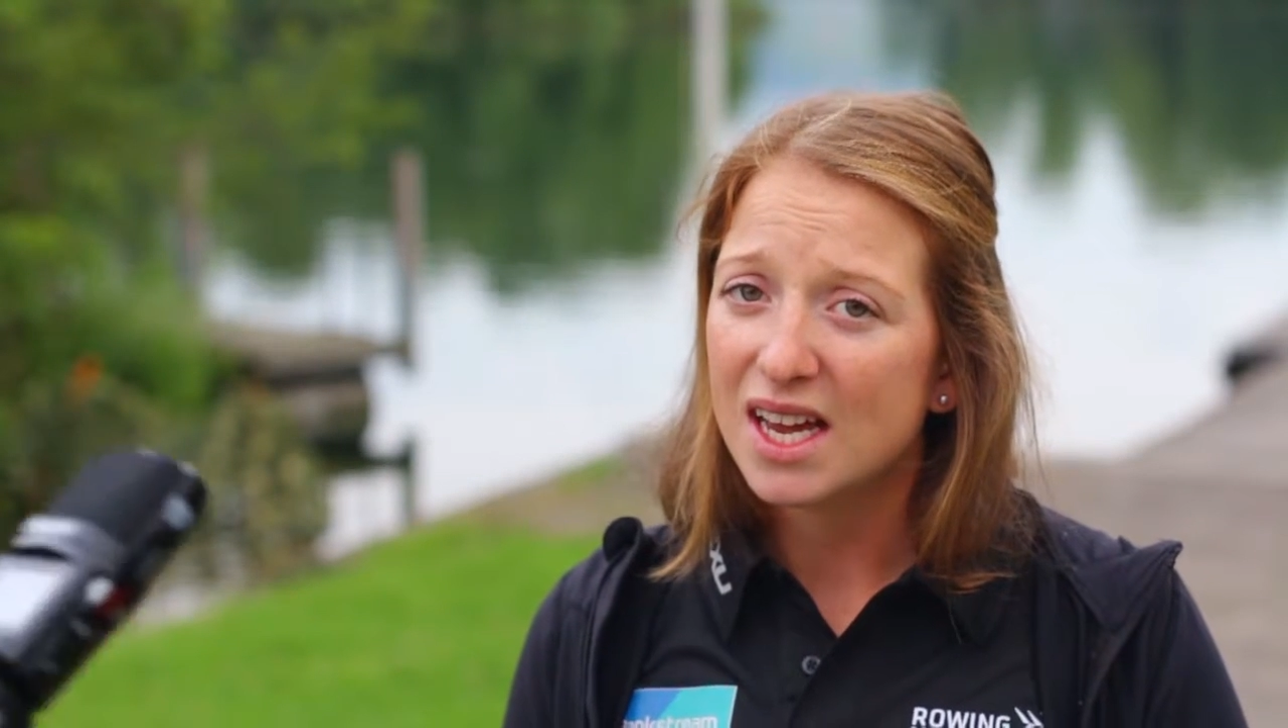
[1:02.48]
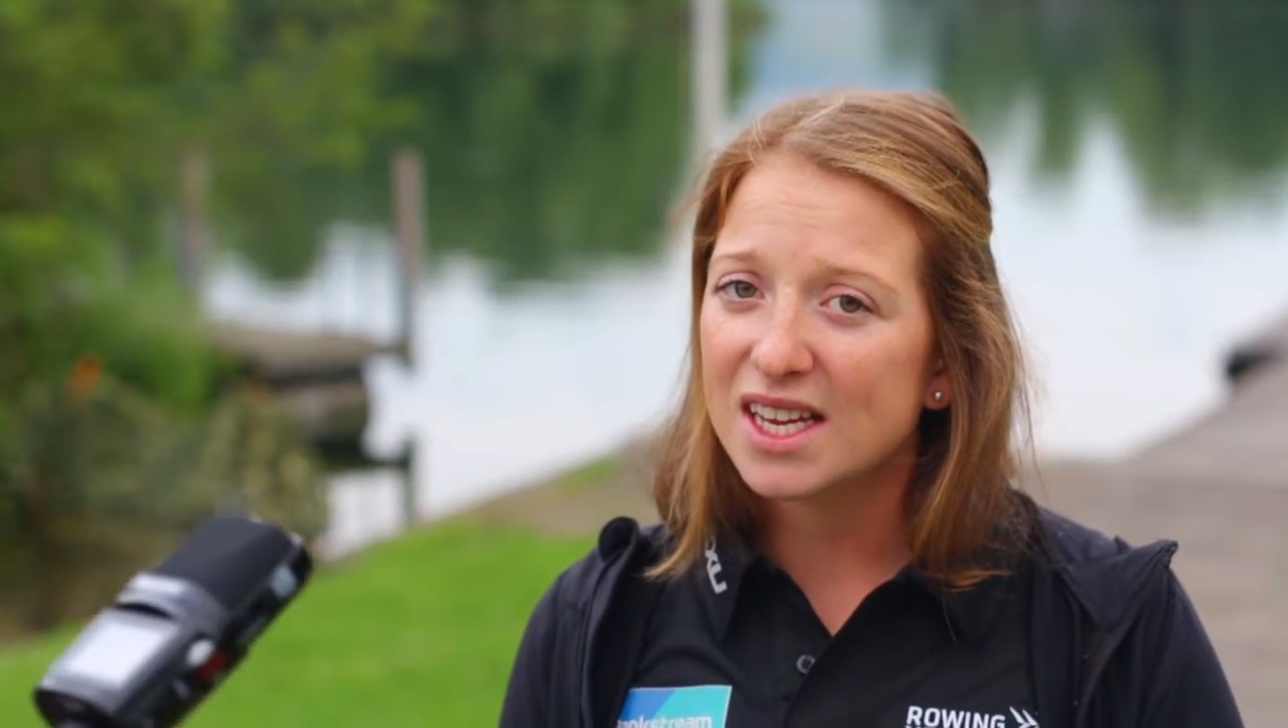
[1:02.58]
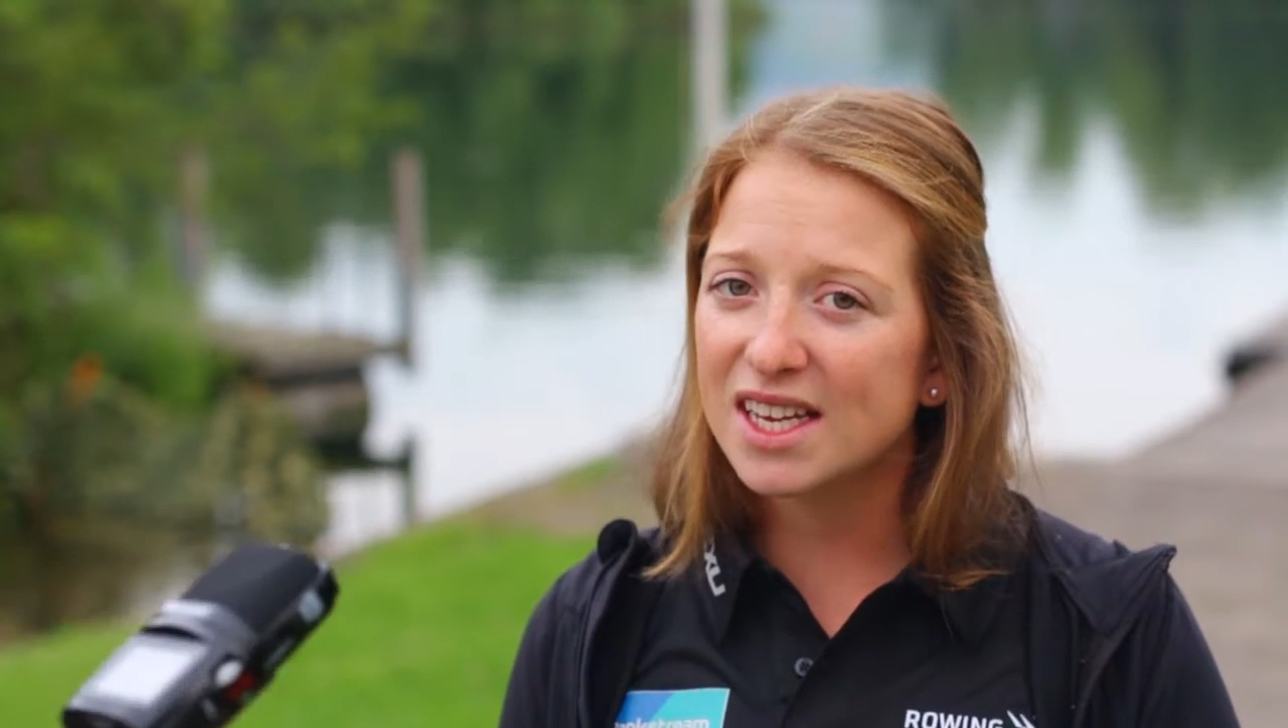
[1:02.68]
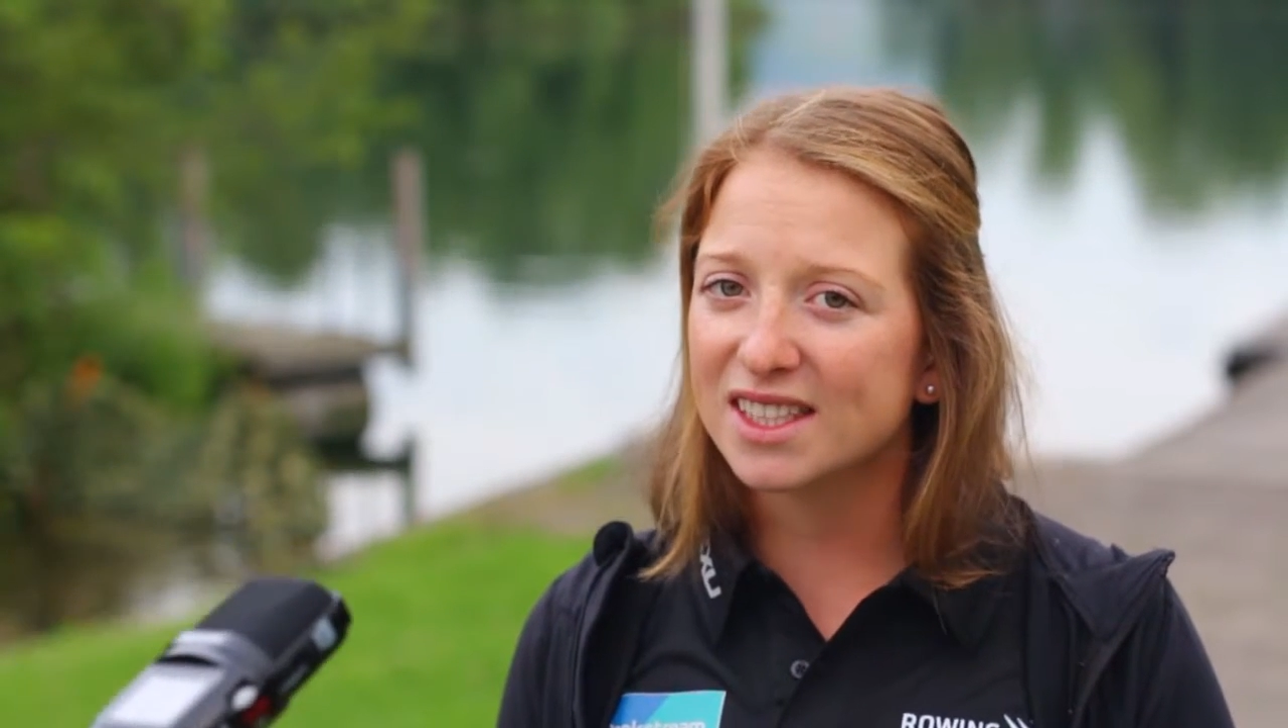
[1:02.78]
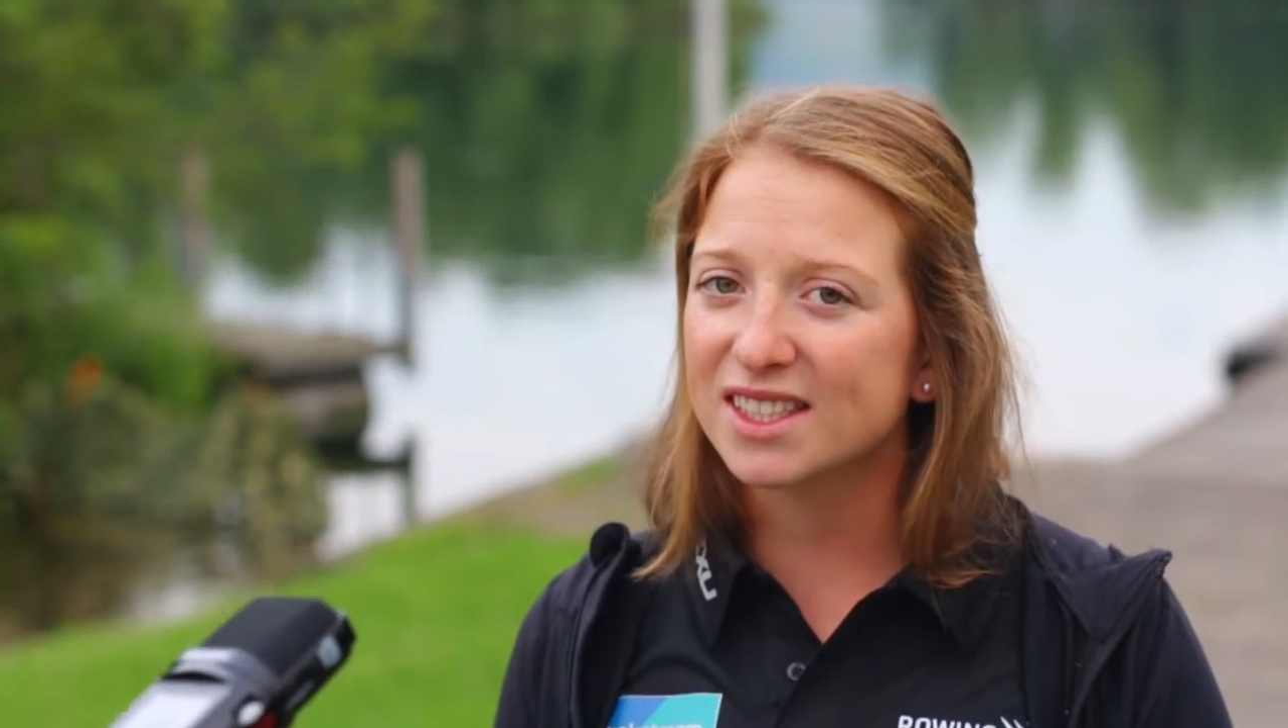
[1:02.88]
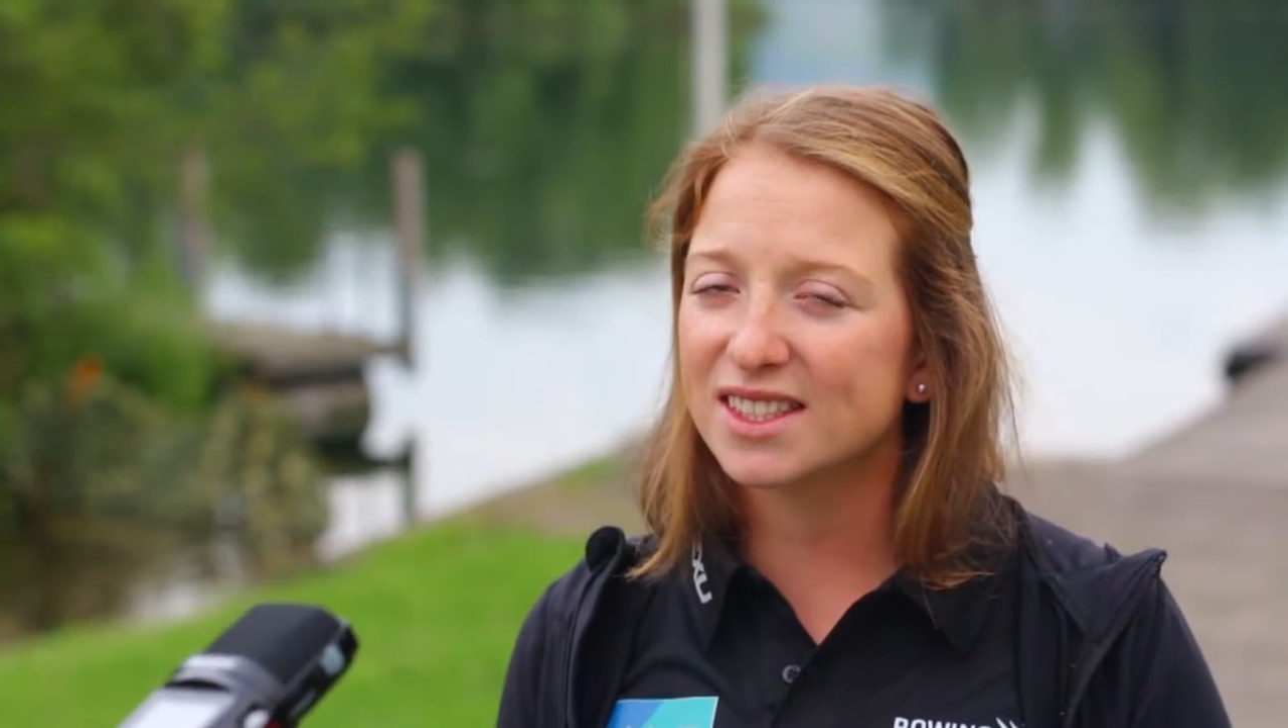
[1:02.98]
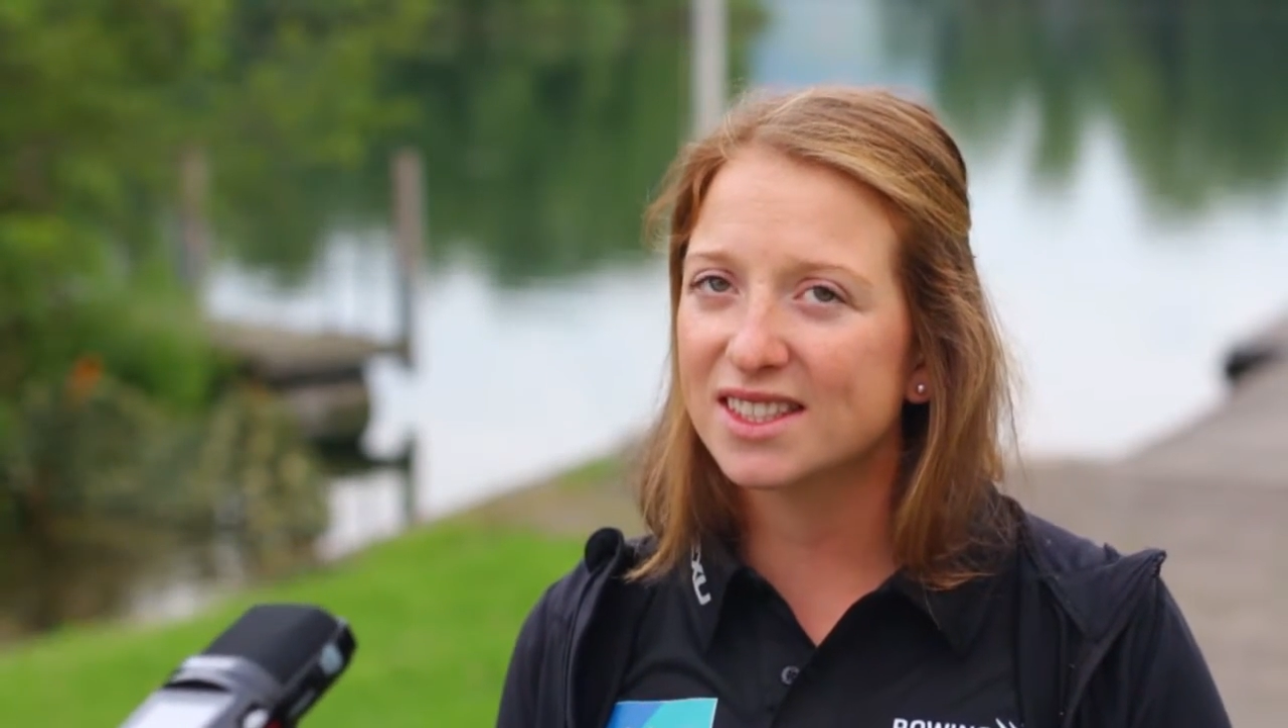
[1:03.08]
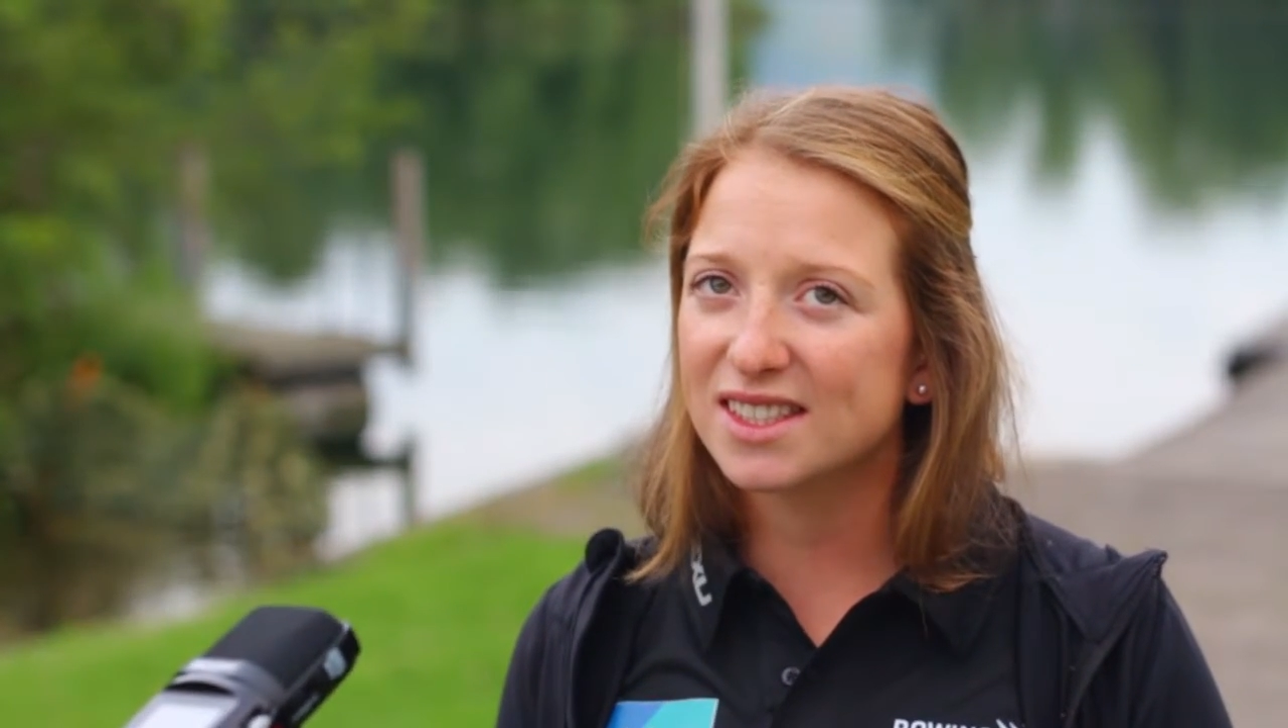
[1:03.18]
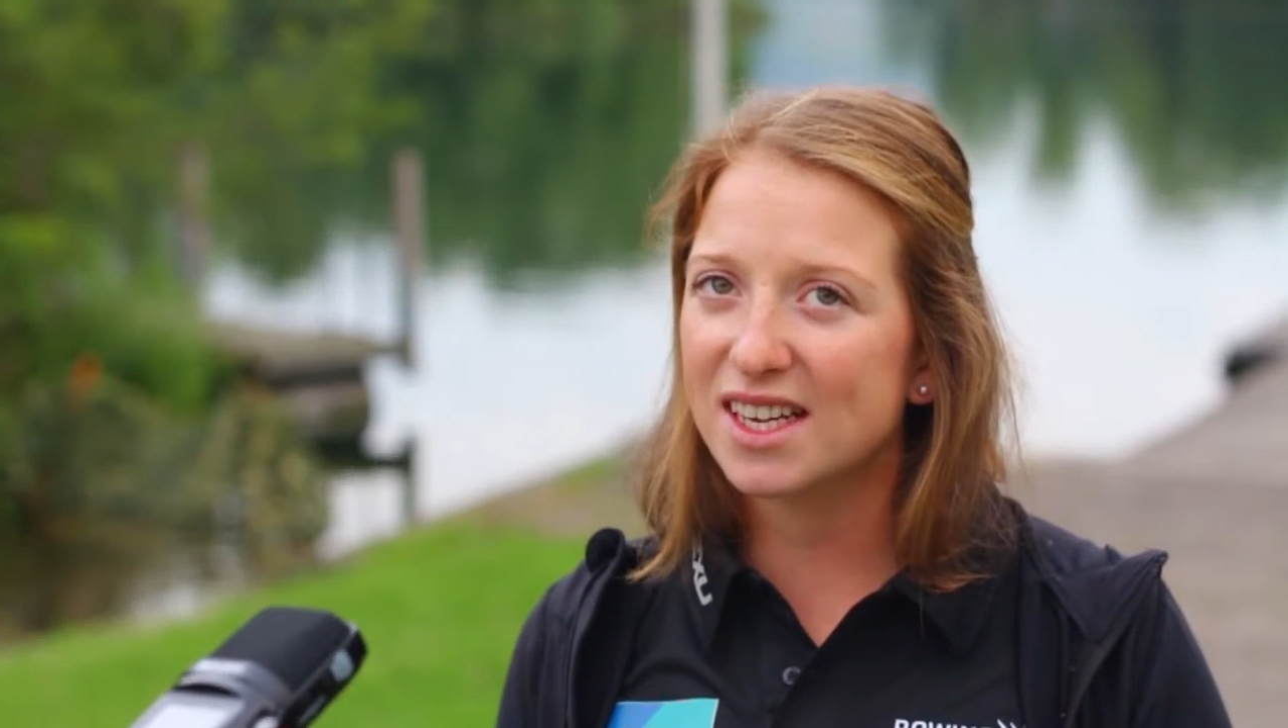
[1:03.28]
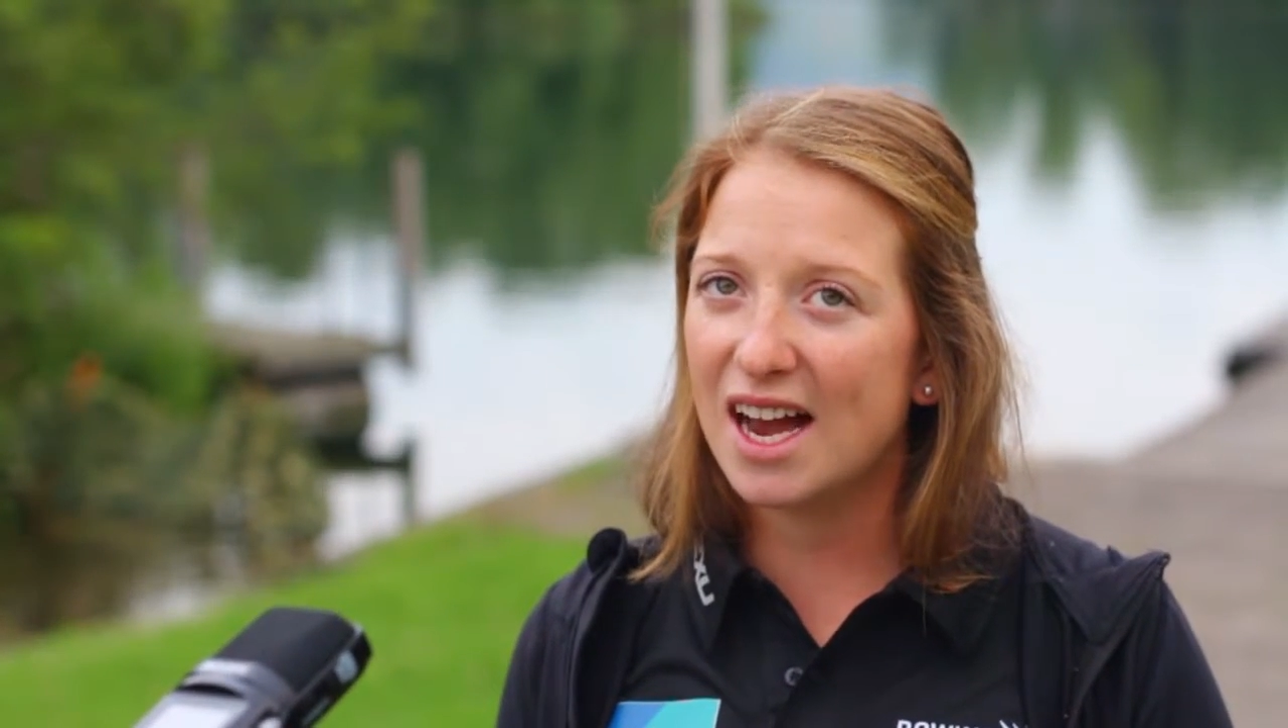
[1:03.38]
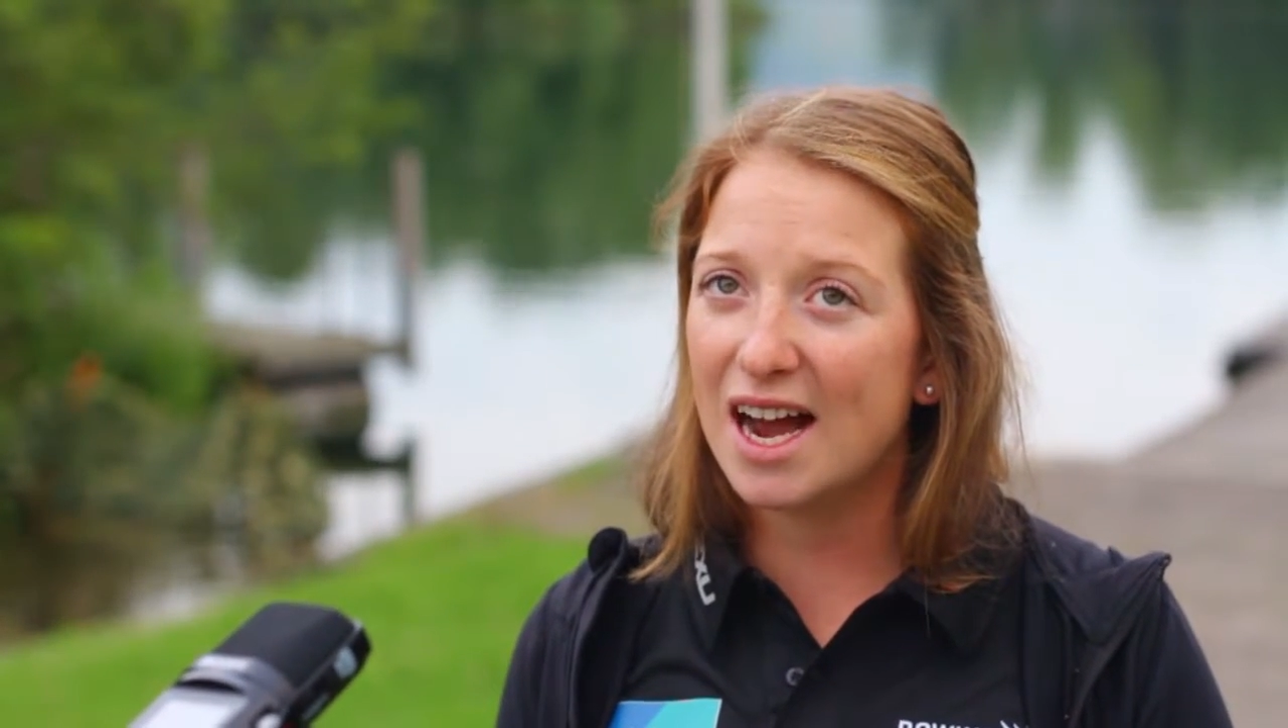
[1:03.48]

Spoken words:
Yes,